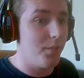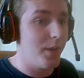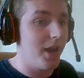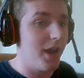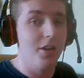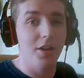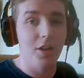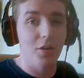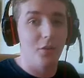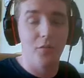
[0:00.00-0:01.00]
I mean, I only
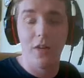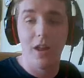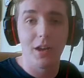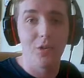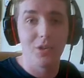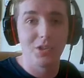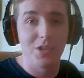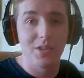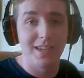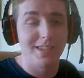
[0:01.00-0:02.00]
know something like Call of
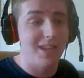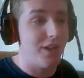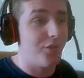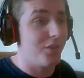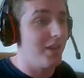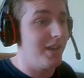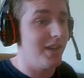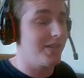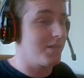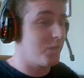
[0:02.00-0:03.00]
Duty takes, like, three
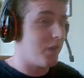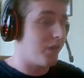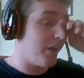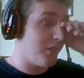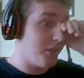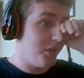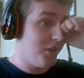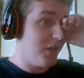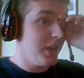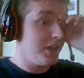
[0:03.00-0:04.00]
years, and well, the fact
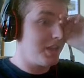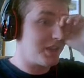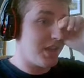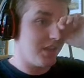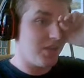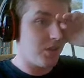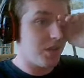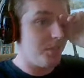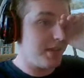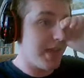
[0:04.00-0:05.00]
that this only
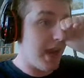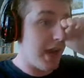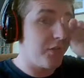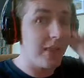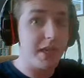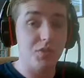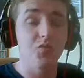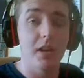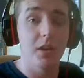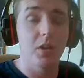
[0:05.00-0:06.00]
took him a day. I think that's
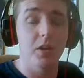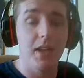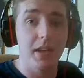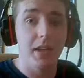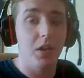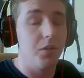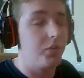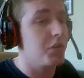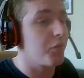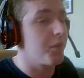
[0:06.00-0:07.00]
really good, like, you know,
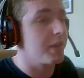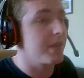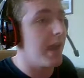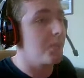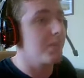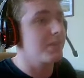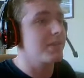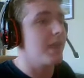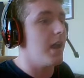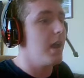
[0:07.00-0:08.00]
just for a day.
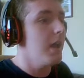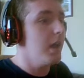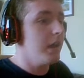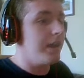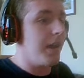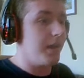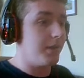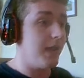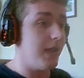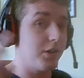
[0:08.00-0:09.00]
But, uh, yeah,
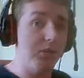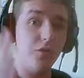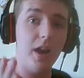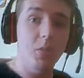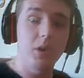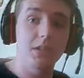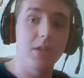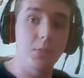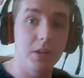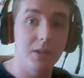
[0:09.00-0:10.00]
yeah, great work
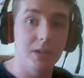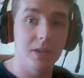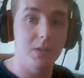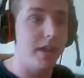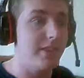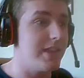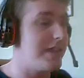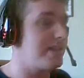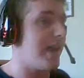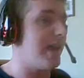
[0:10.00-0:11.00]
to the person who's made
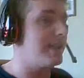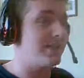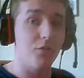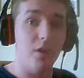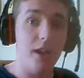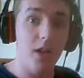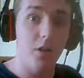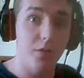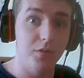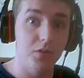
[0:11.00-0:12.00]
this. And I really
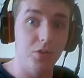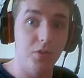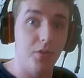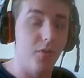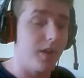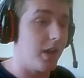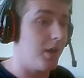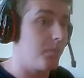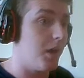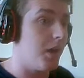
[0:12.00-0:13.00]
hope you've enjoyed this
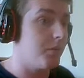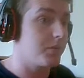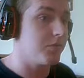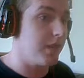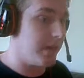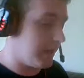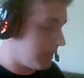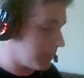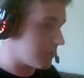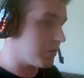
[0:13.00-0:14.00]
video. I, I wasn't really
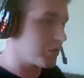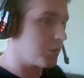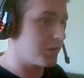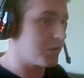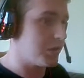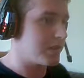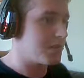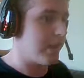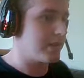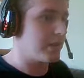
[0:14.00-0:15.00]
too sure what to
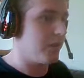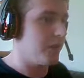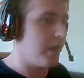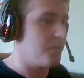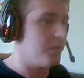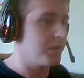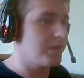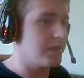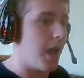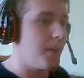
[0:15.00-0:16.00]
expect of it.
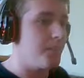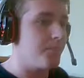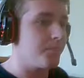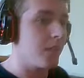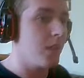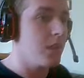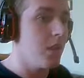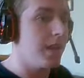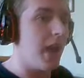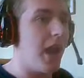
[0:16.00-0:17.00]
But, um,
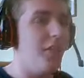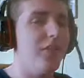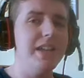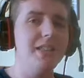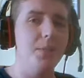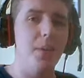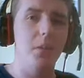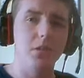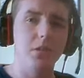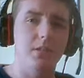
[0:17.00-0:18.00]
yeah, I think it's a
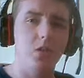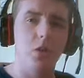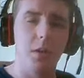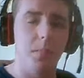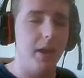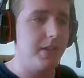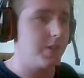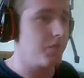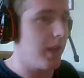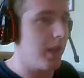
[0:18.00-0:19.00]
bit more
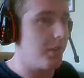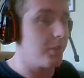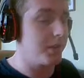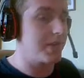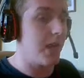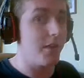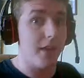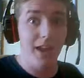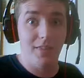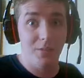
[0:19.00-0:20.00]
story-based, really. But, uh,
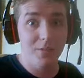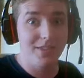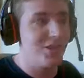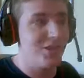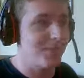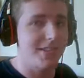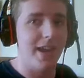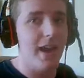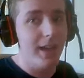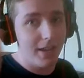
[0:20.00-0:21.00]
hey, there was a jump
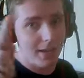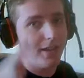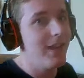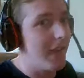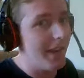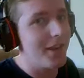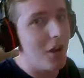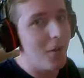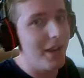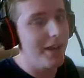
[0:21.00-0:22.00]
scare. It
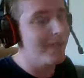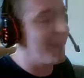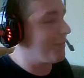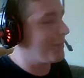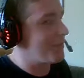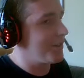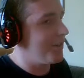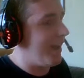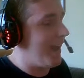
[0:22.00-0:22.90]
got me, that's for sure.